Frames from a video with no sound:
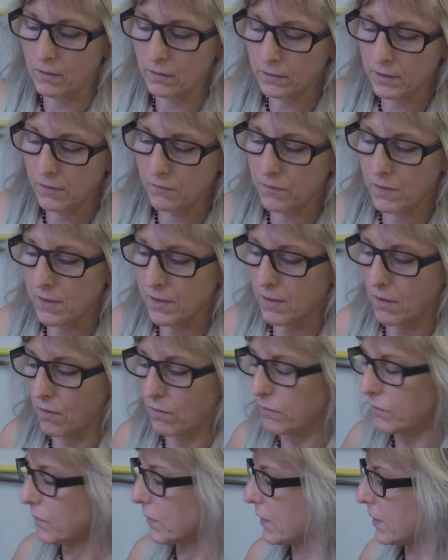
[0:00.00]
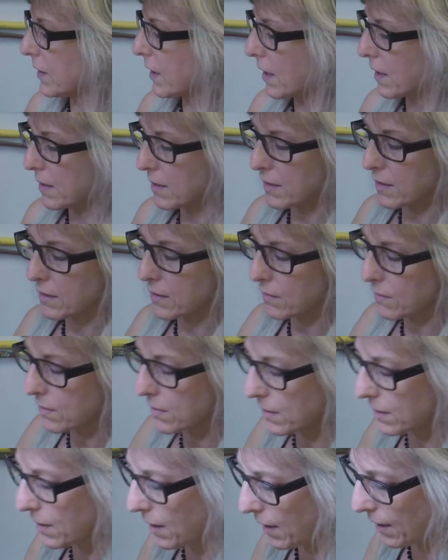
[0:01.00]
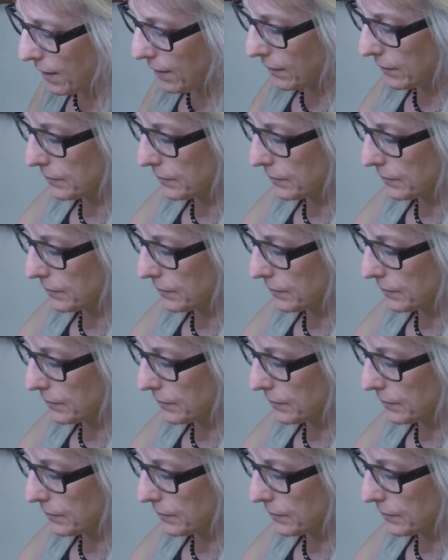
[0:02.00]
I'll leave this out for you guys to use today.